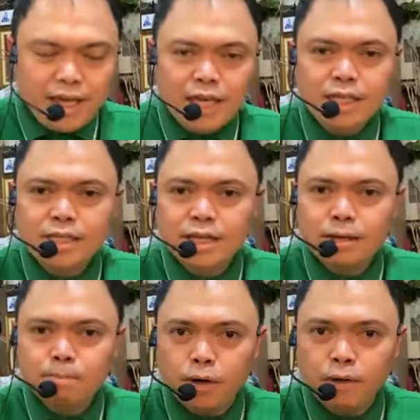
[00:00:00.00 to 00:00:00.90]

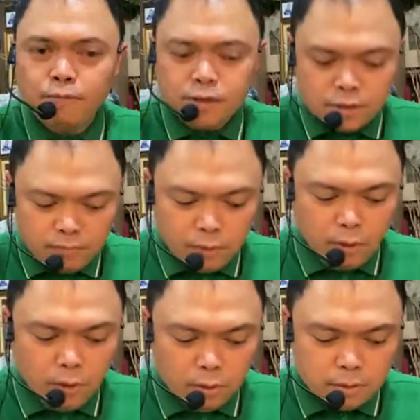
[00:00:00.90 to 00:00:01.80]
kings and prophets of
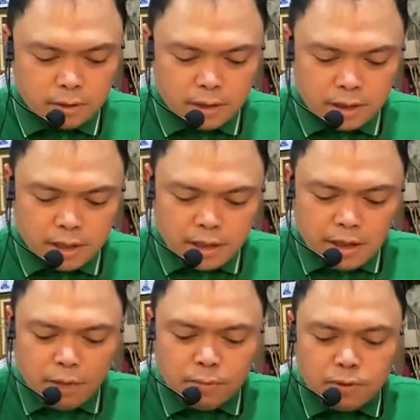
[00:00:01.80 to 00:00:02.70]
old,
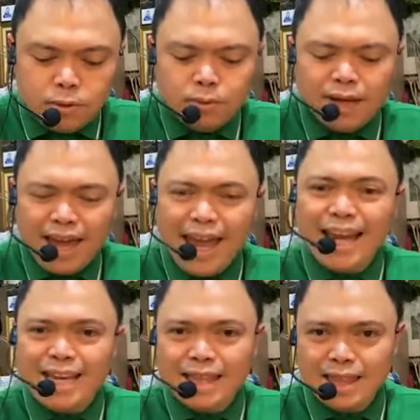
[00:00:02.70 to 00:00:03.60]
they would do
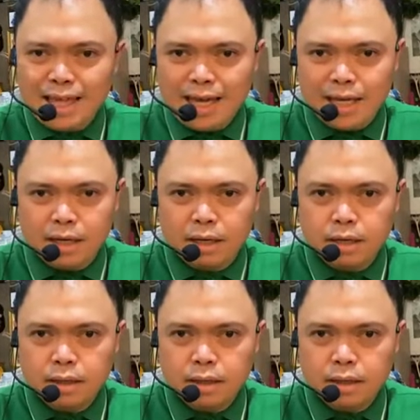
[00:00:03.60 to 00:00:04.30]
anything